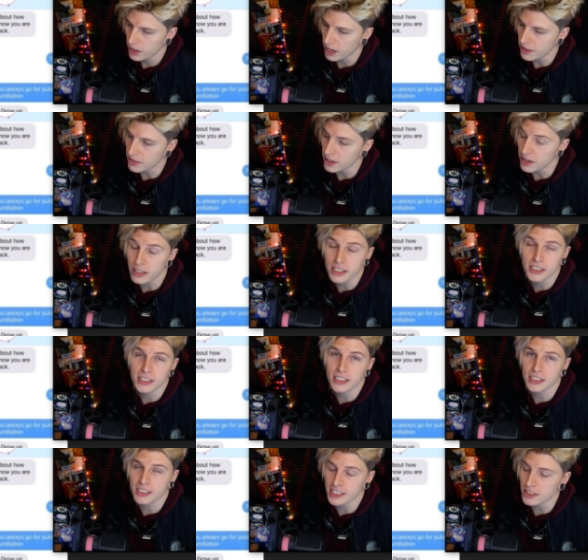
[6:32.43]
And then
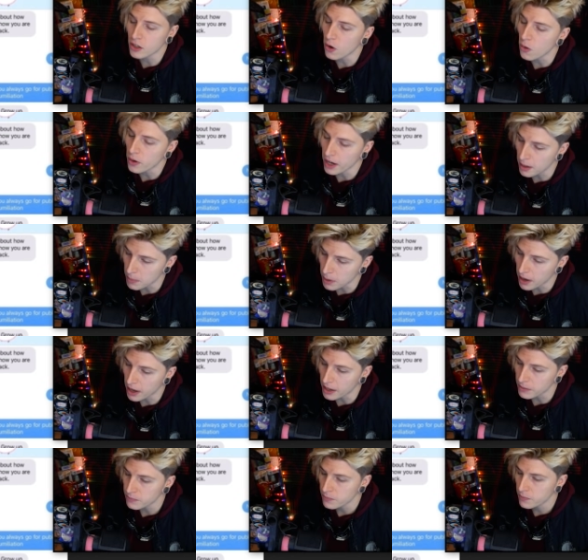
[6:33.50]
Onision says, Okay, bye.